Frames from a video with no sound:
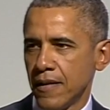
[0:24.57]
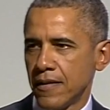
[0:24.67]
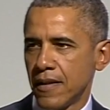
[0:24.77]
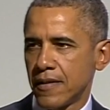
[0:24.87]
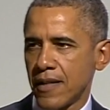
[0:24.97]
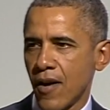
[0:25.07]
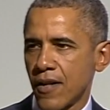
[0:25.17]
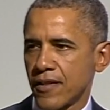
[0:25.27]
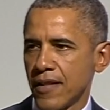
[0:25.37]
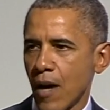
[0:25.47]
to the
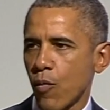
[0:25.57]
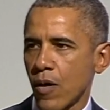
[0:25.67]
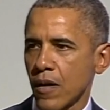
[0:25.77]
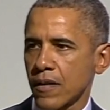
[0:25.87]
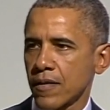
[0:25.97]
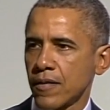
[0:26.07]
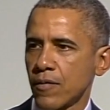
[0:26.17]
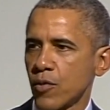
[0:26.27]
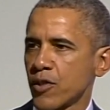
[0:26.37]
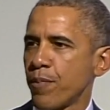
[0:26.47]
terrorist network
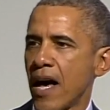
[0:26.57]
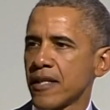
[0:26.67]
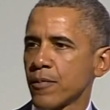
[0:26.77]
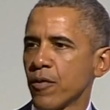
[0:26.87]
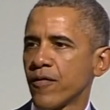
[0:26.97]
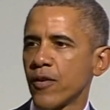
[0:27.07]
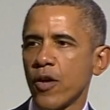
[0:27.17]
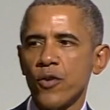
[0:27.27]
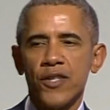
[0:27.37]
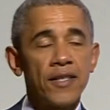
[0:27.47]
responsible for
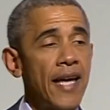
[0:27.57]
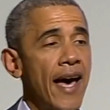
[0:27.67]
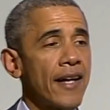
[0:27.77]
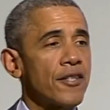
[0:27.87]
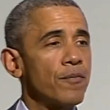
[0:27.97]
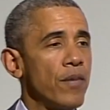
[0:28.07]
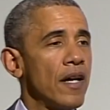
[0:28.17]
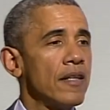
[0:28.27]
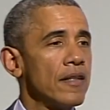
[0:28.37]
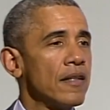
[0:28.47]
those attacks,
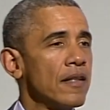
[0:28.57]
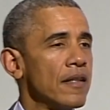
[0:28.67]
but